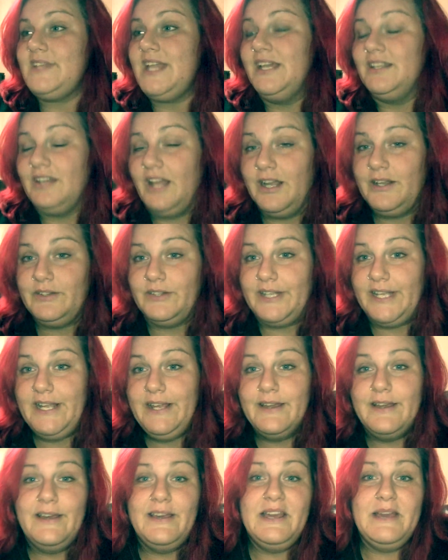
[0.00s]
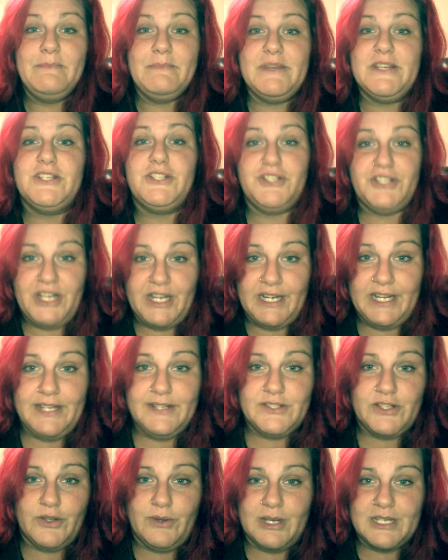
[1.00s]
Luckily, Miss
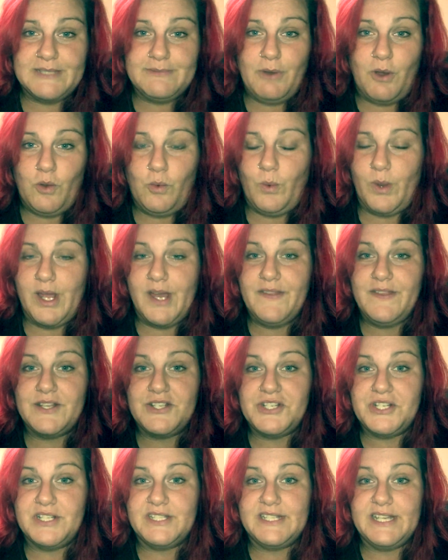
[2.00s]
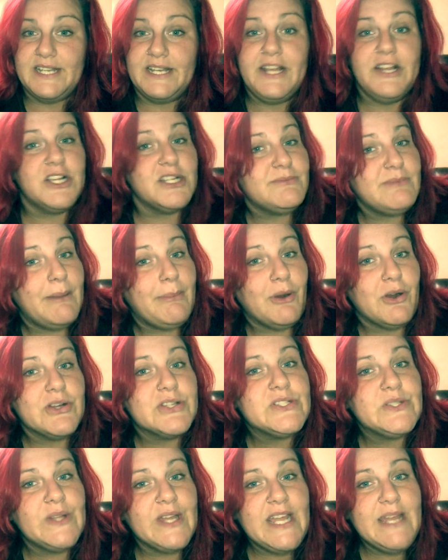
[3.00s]
Jenny's, who I spoke with, and she said, here's my
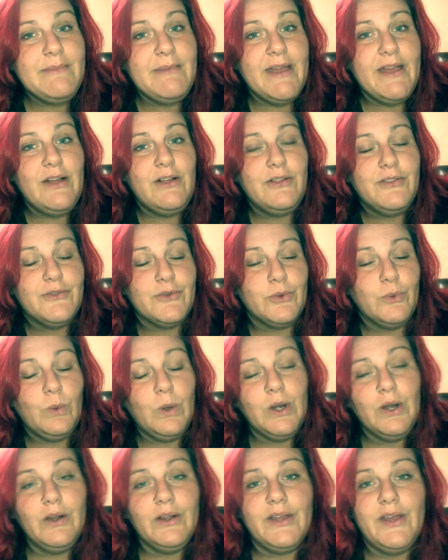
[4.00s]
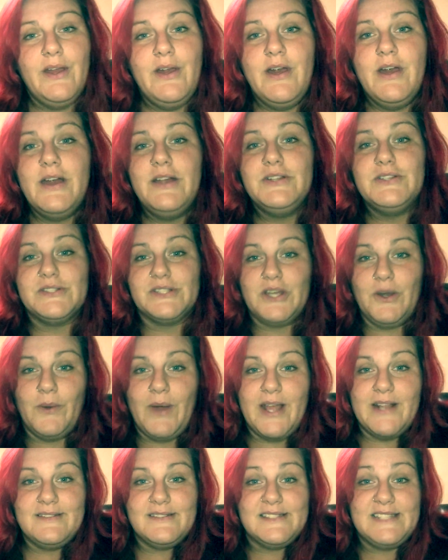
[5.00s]
personal email through work. Just go
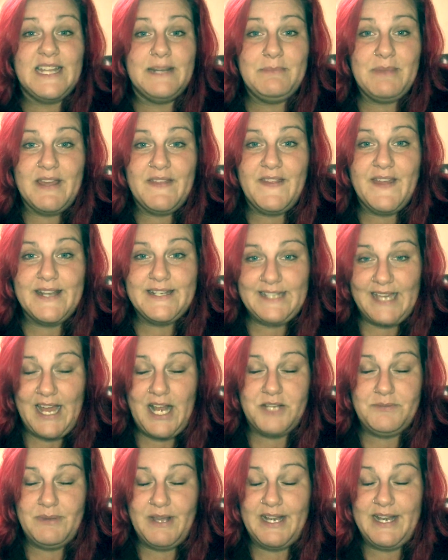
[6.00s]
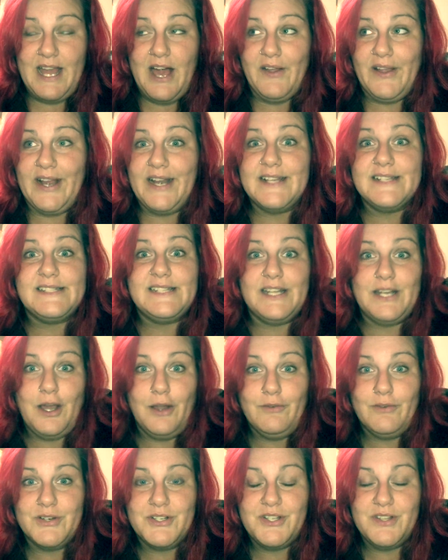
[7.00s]
ahead and send me the attachment and I'll get it sent
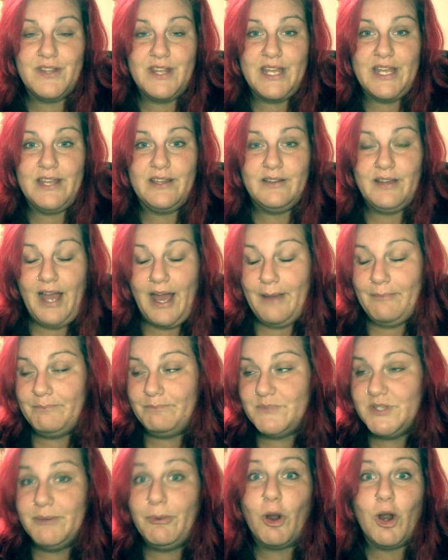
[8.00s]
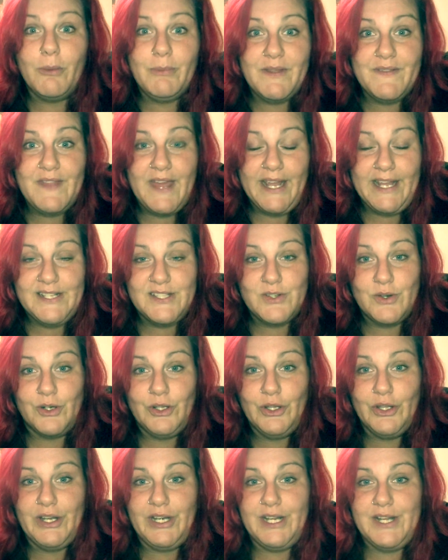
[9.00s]
over to the department that can start
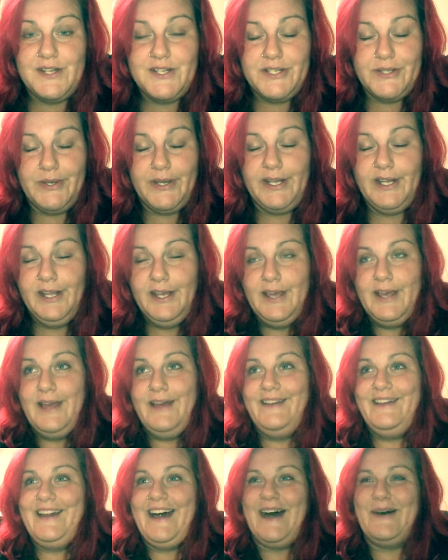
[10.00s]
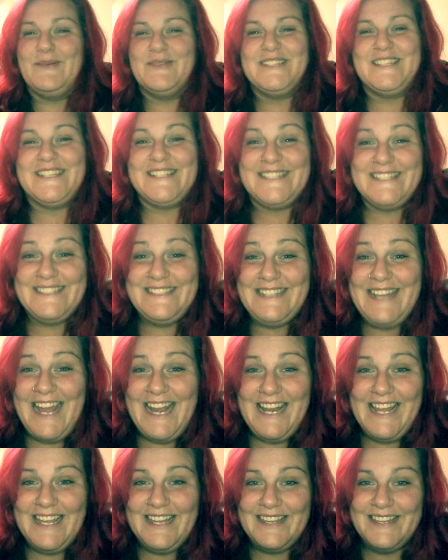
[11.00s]
looking into it. I was
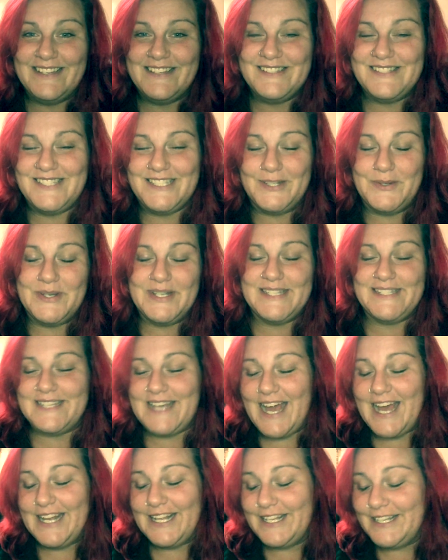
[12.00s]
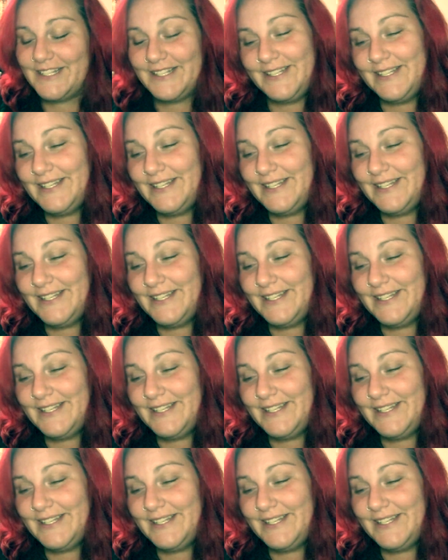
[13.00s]
ecstatic, so excited.